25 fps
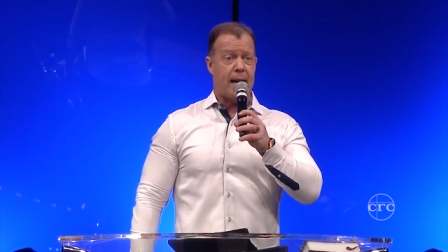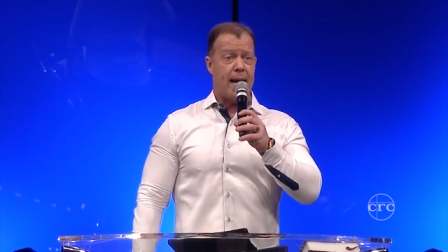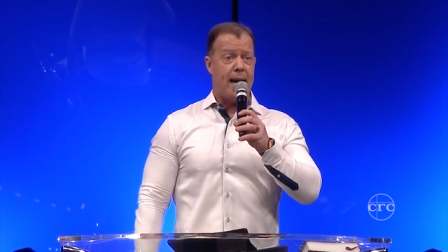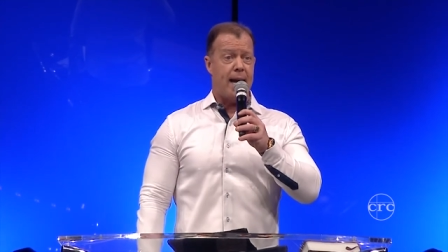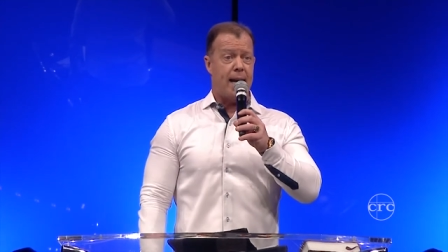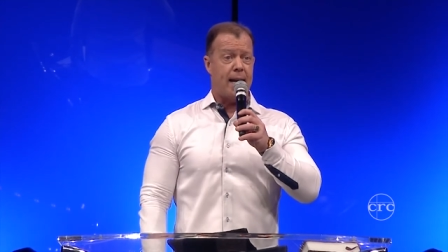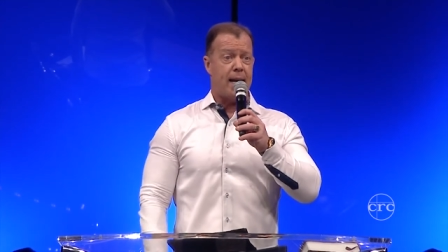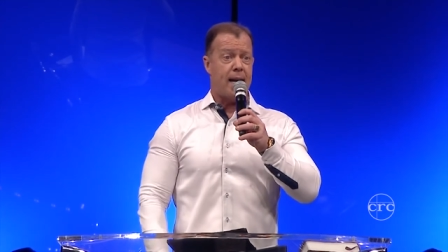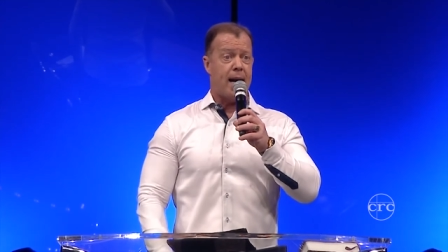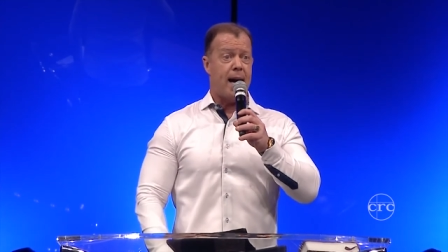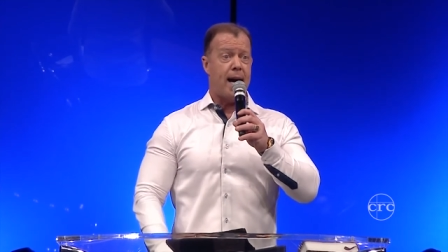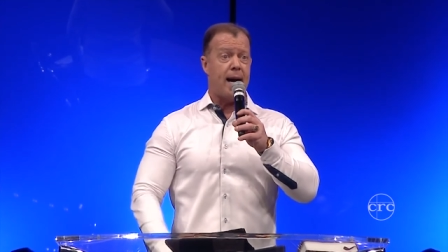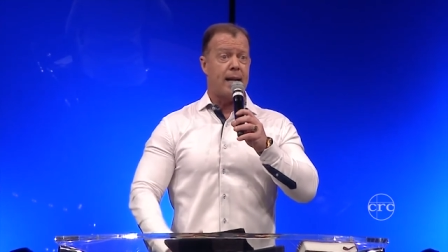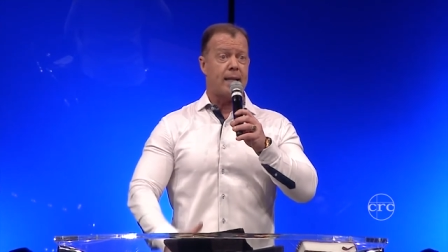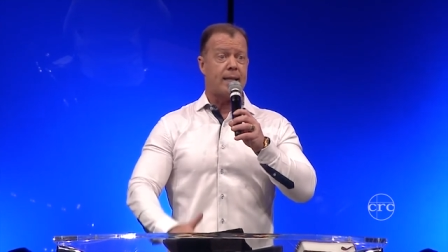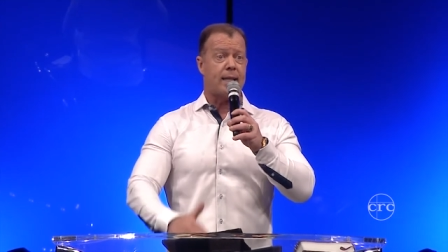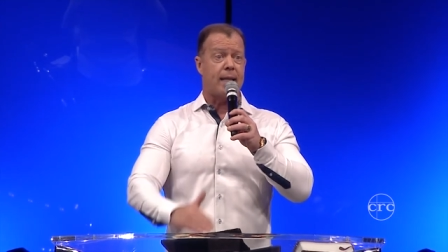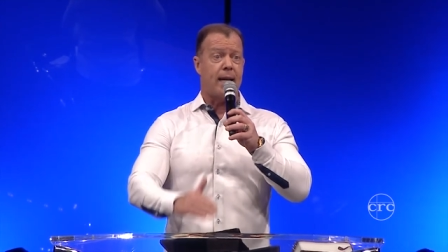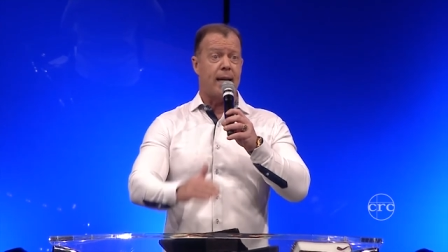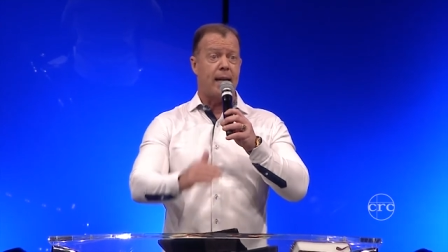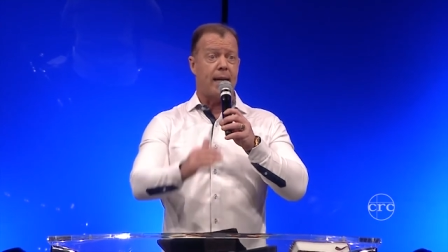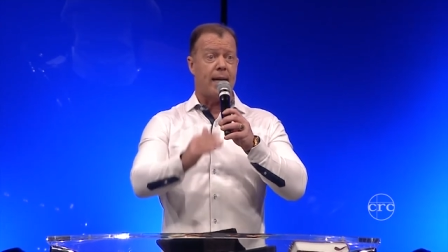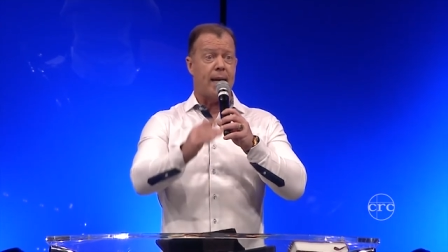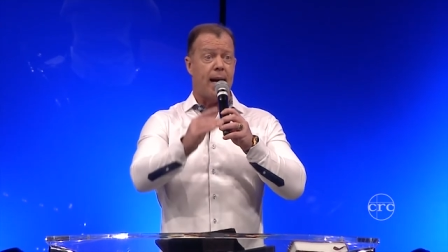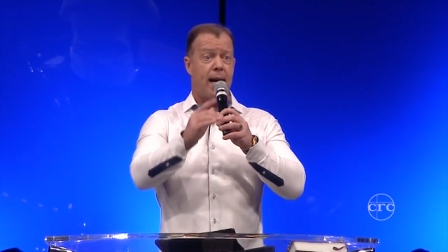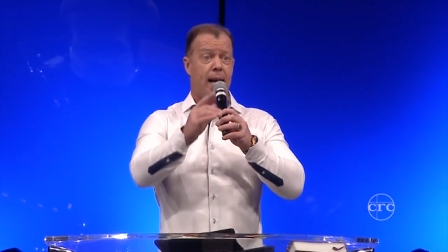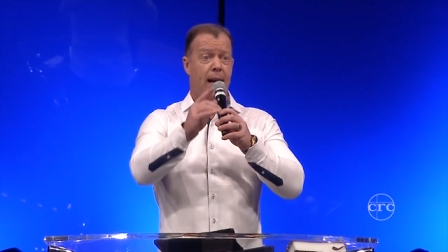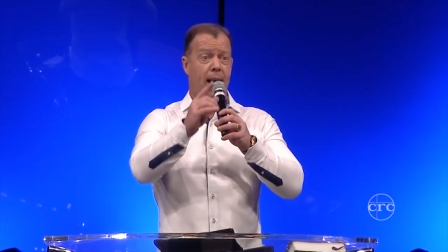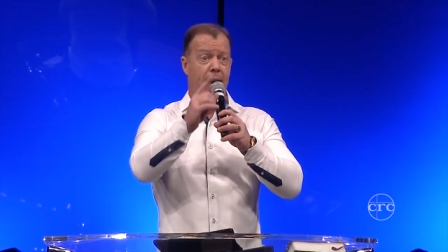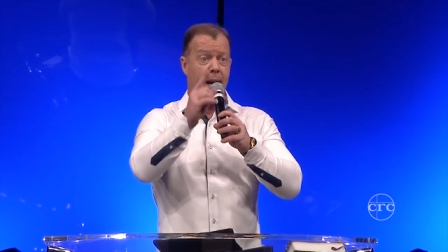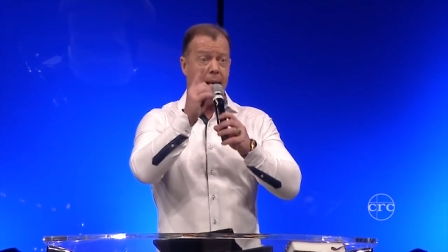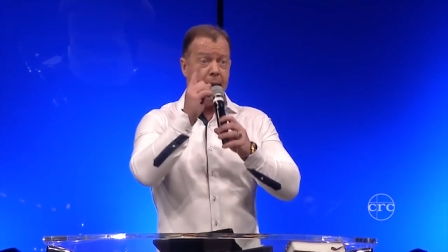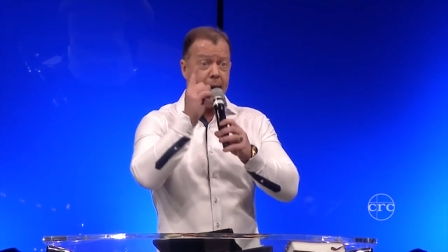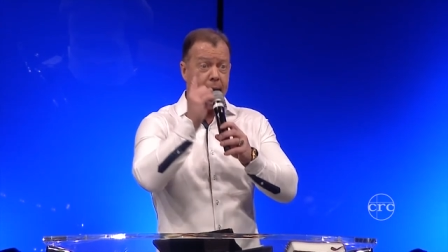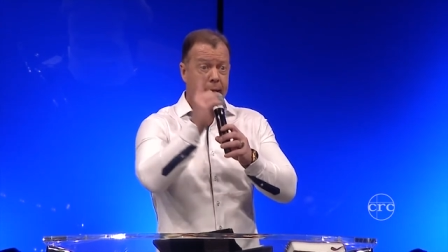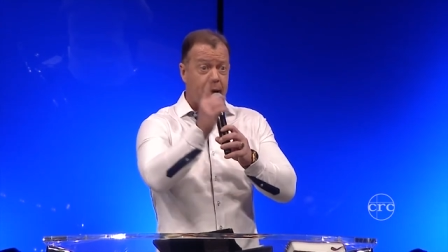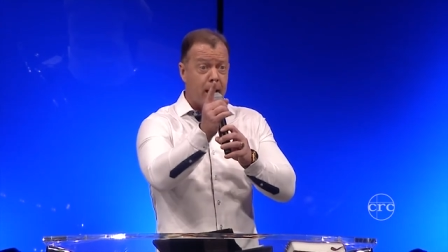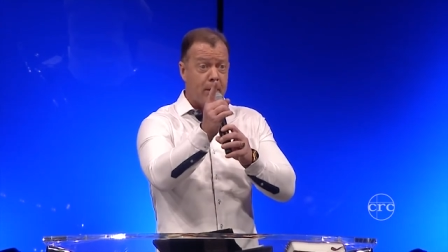And I think a
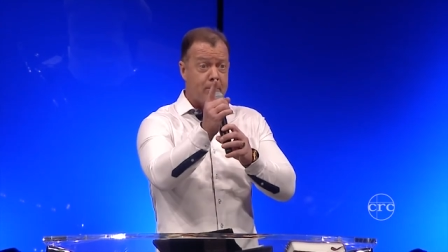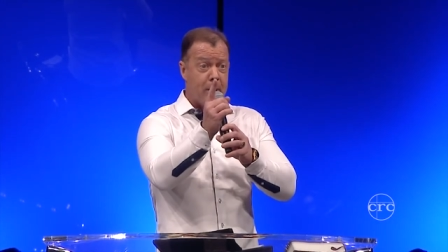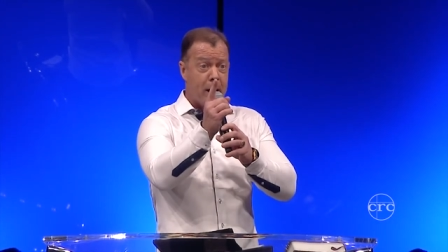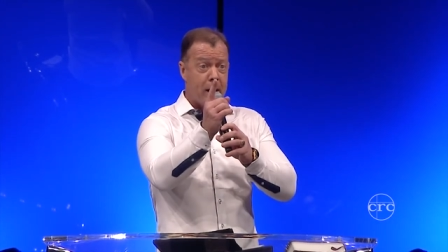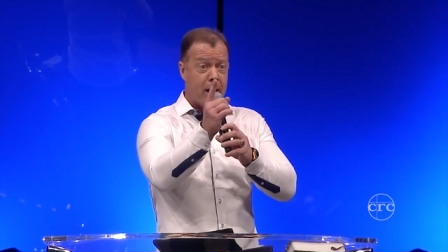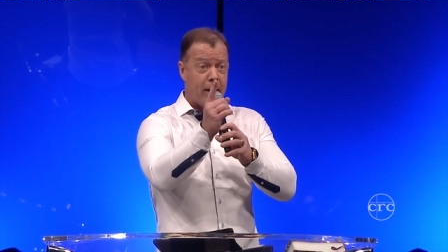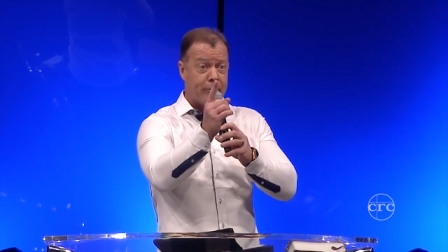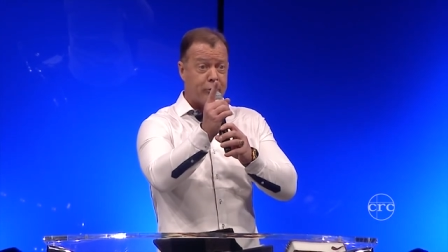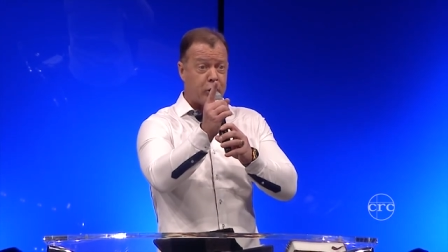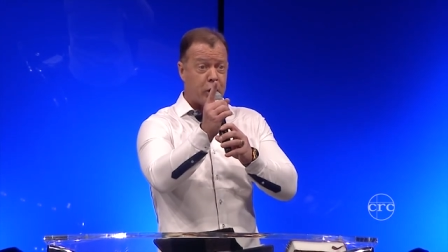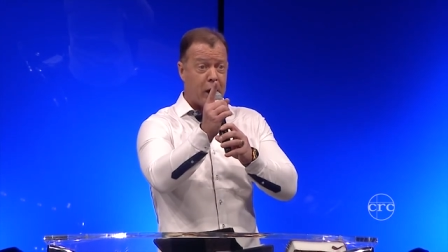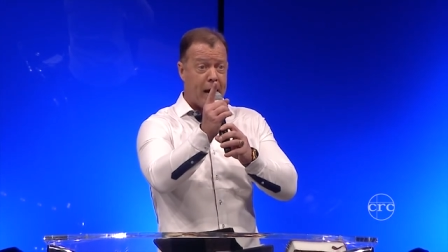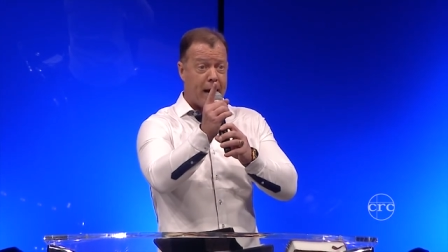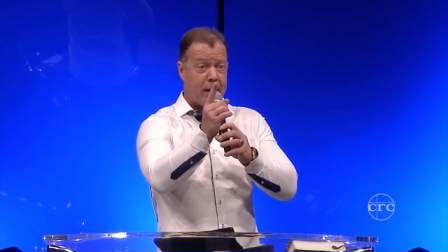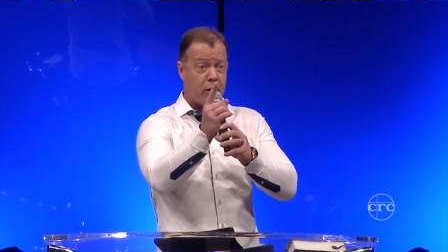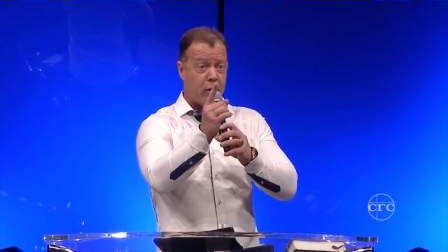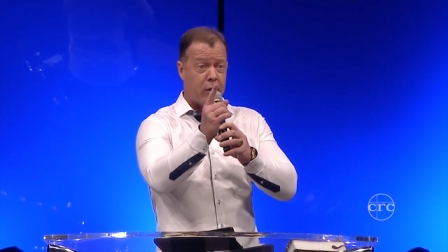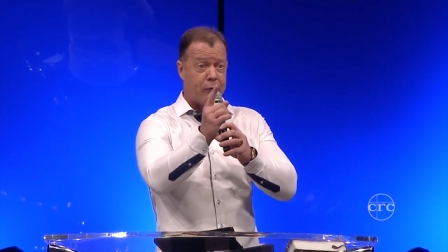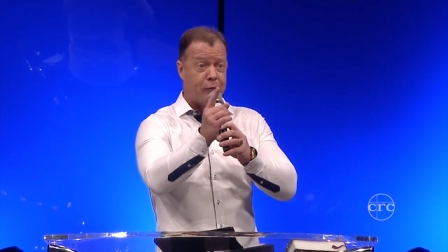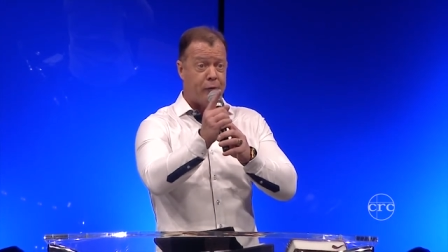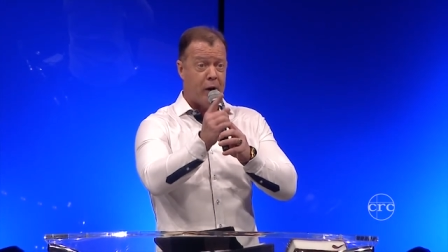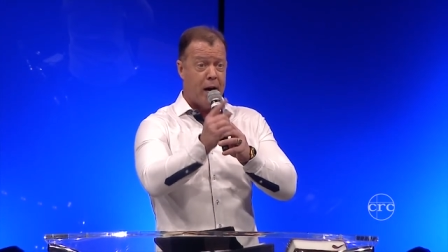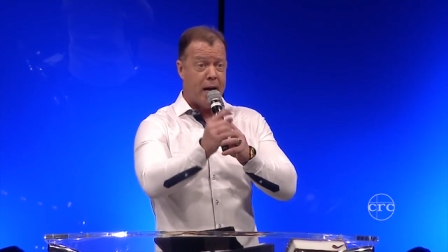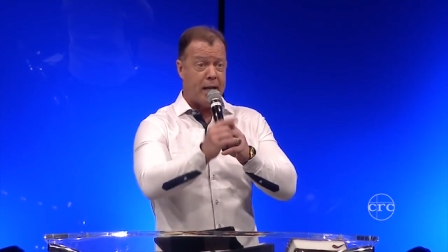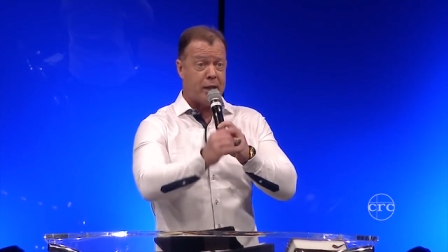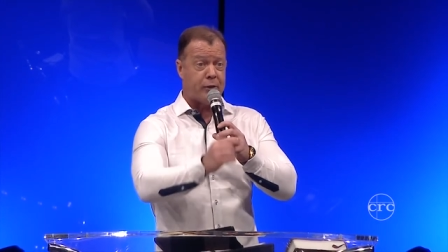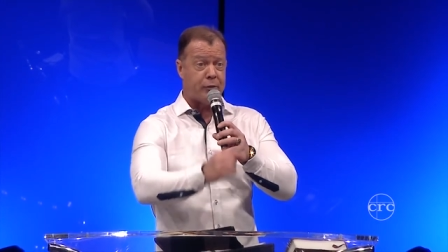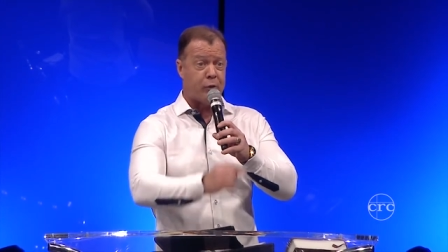little bit of sacrifice